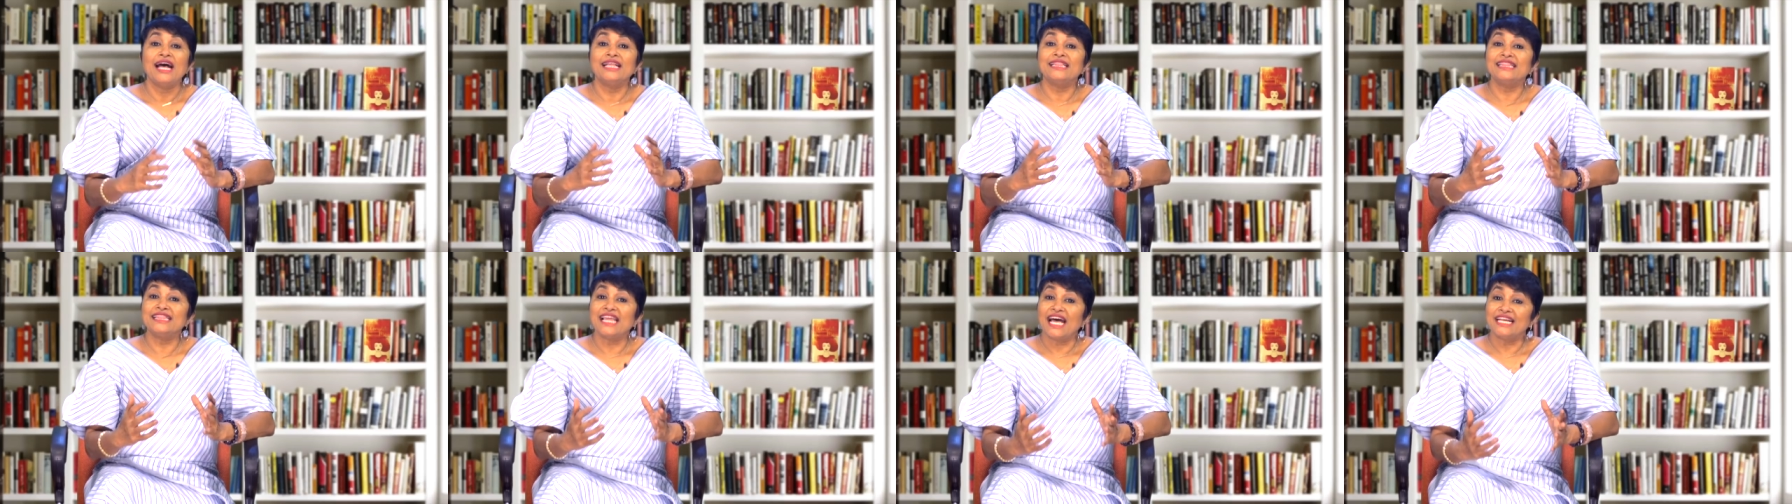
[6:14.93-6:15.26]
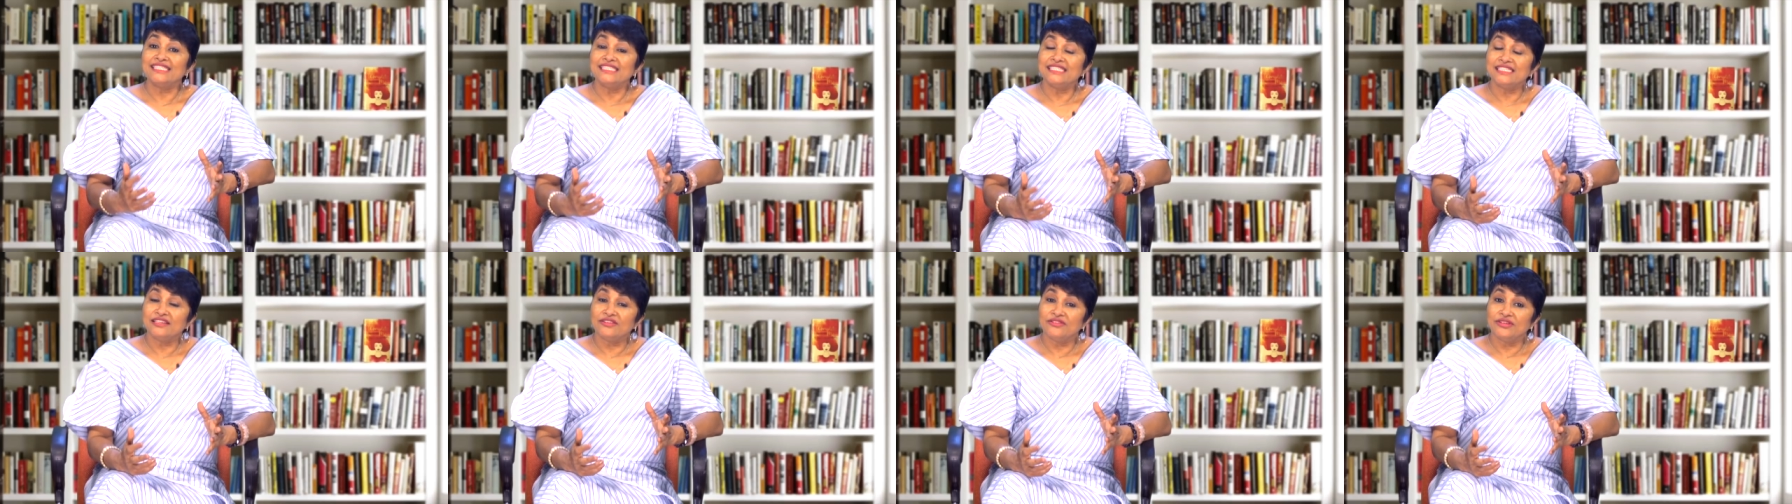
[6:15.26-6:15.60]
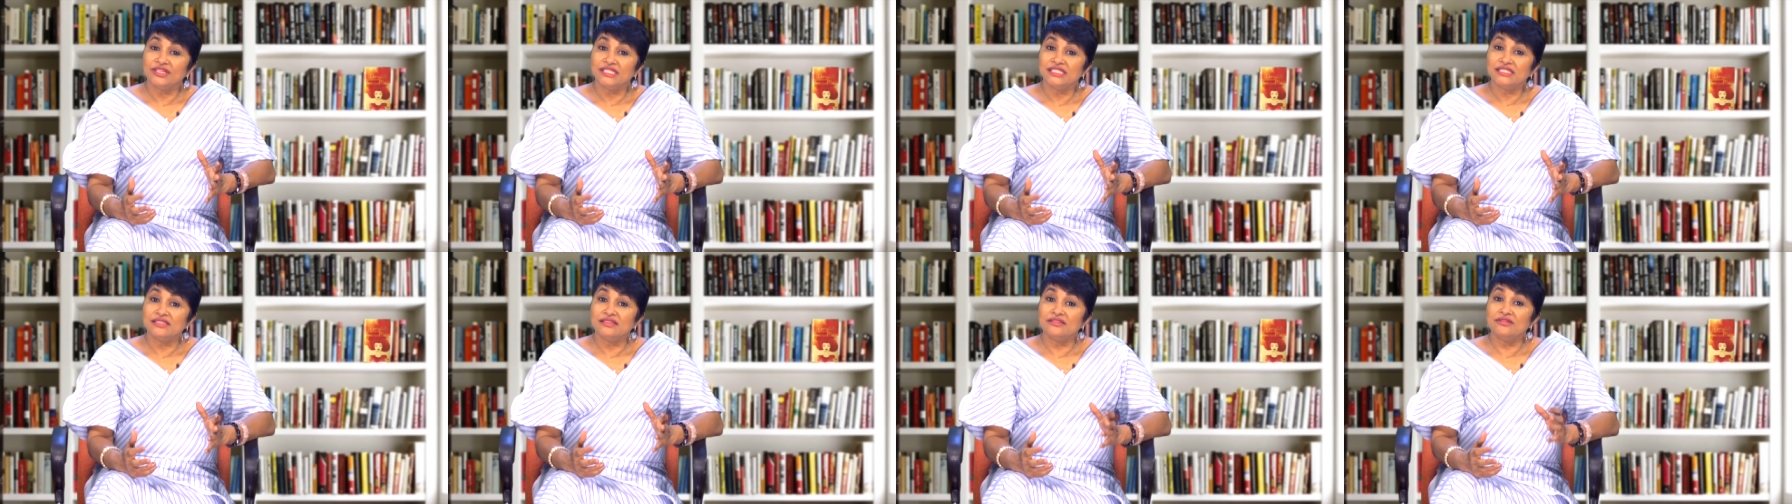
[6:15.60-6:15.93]
That's the
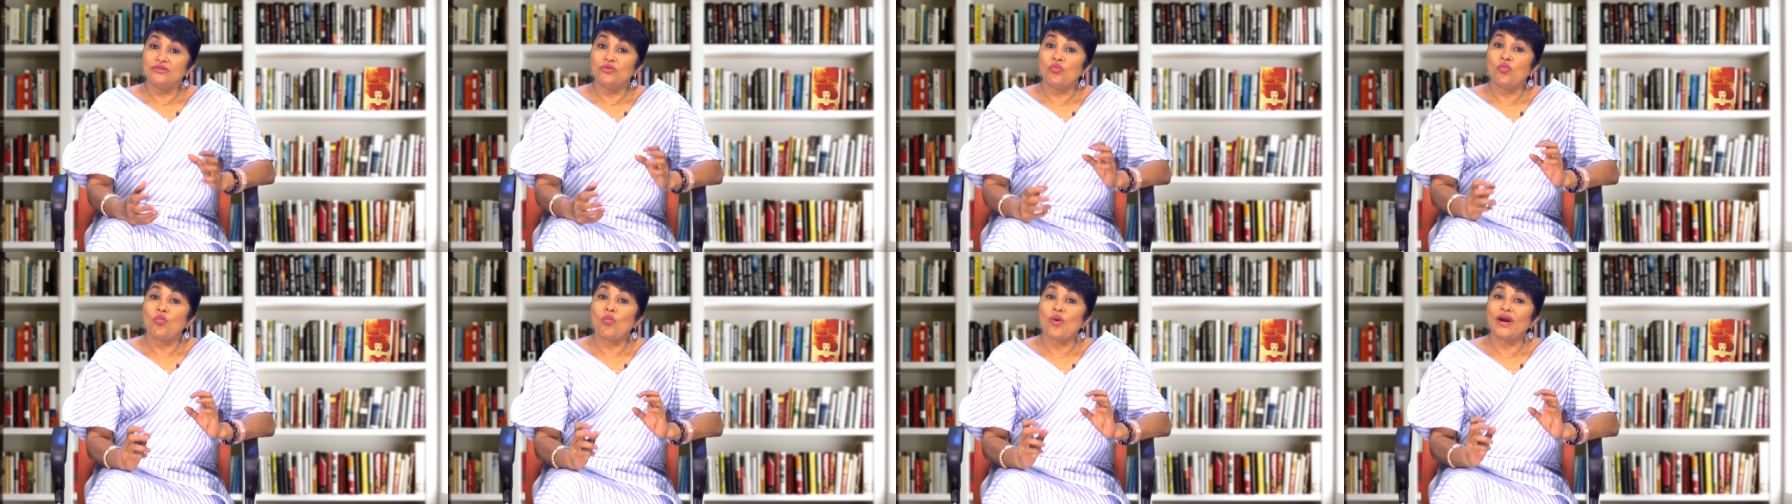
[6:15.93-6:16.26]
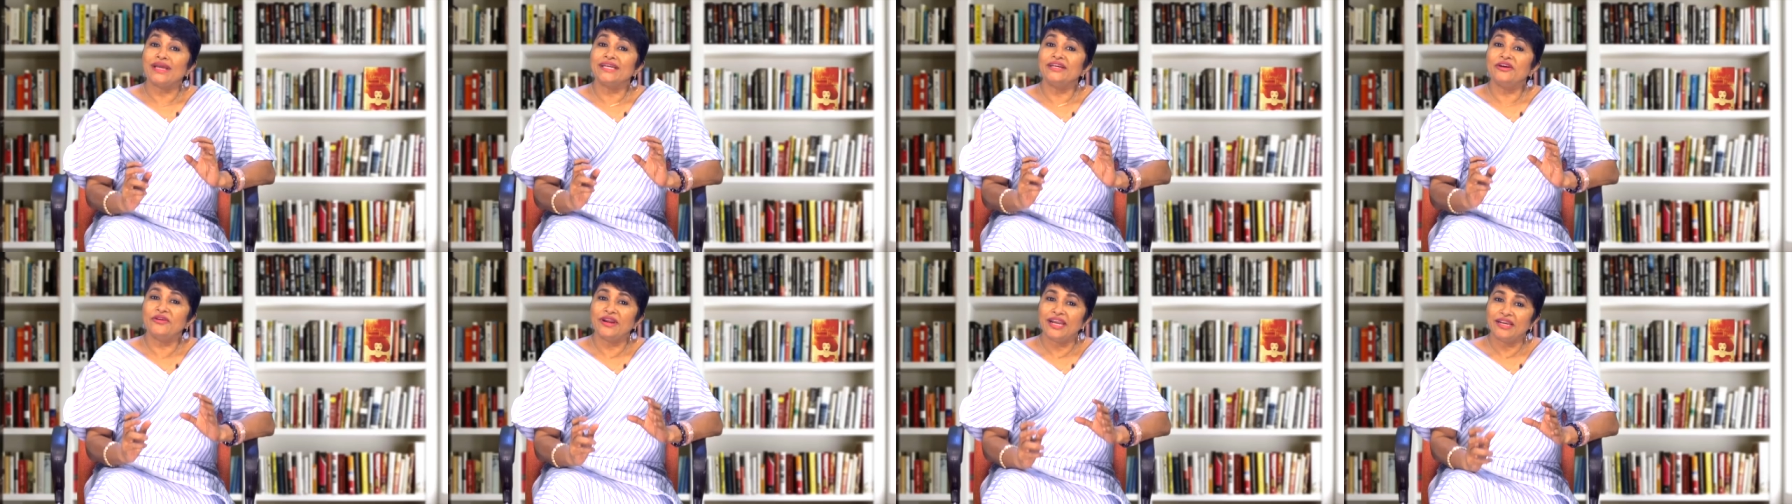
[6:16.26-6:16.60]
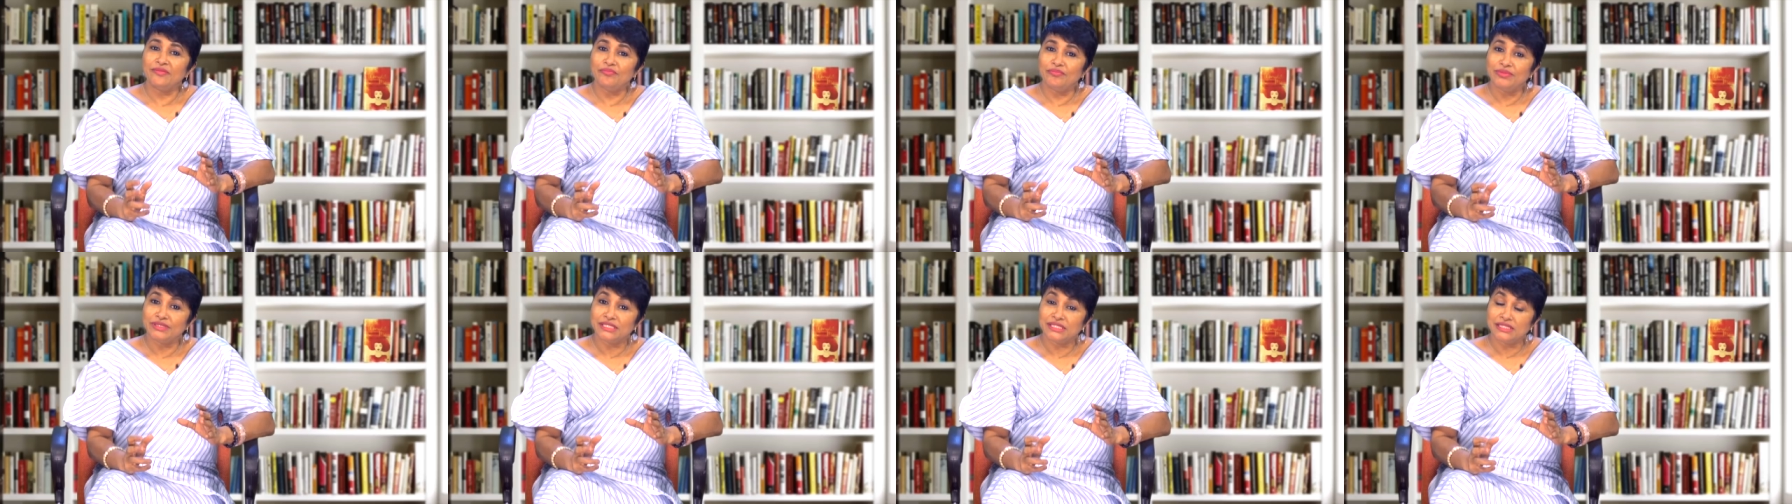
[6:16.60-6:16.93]
reason why
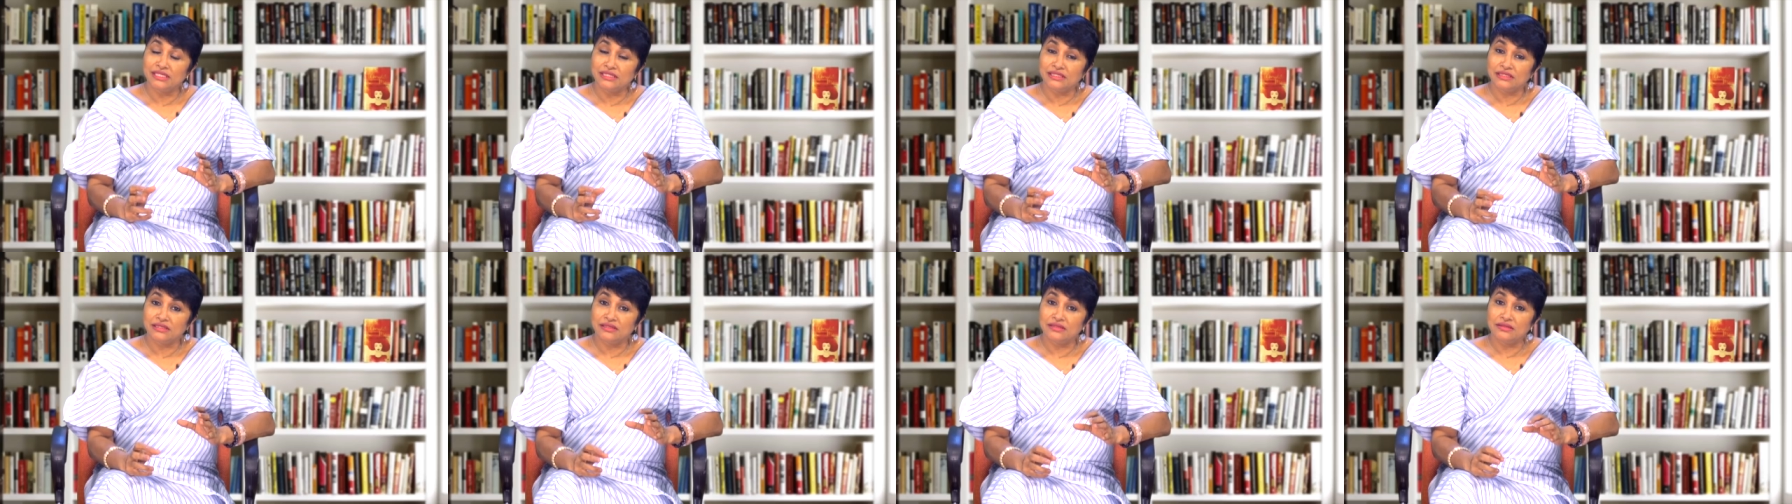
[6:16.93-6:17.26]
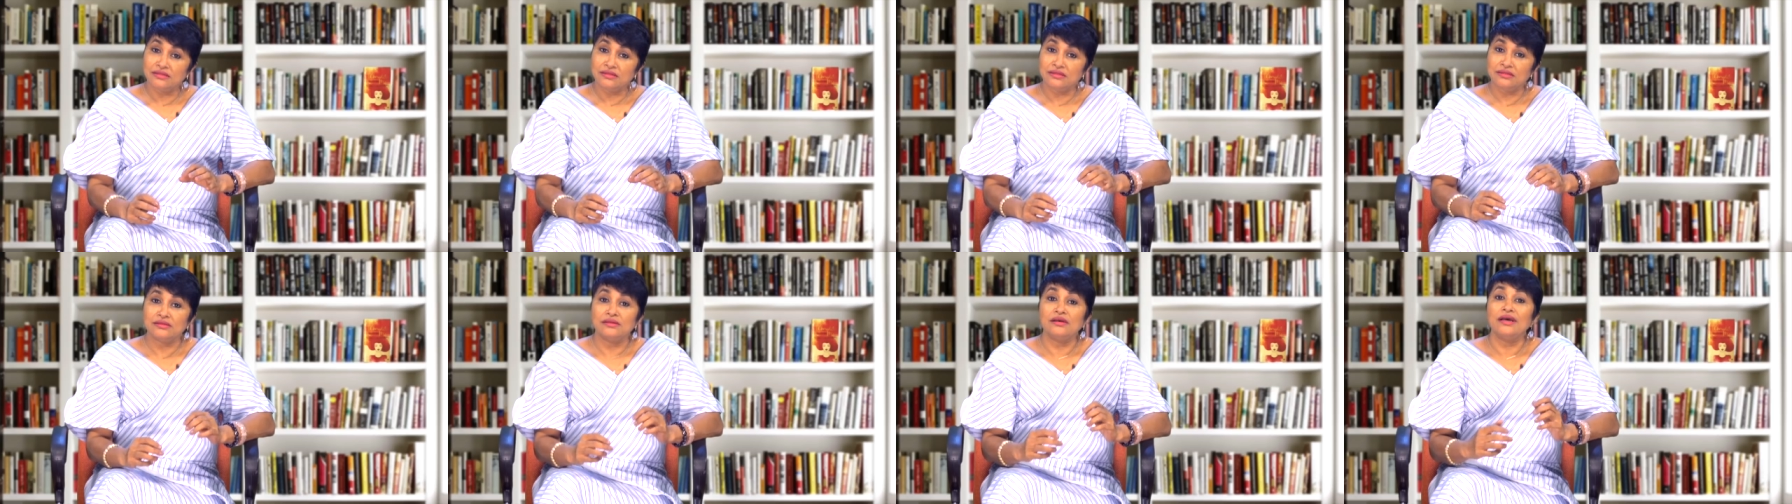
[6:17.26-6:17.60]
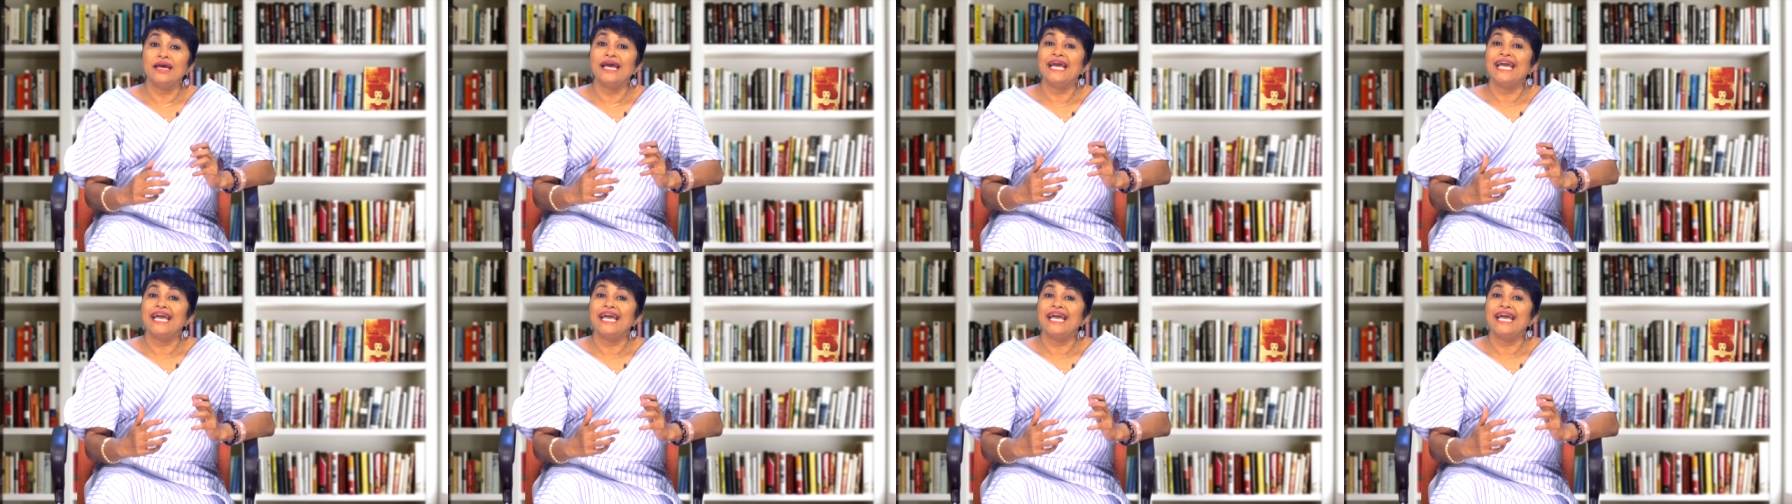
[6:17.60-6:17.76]
great businesses,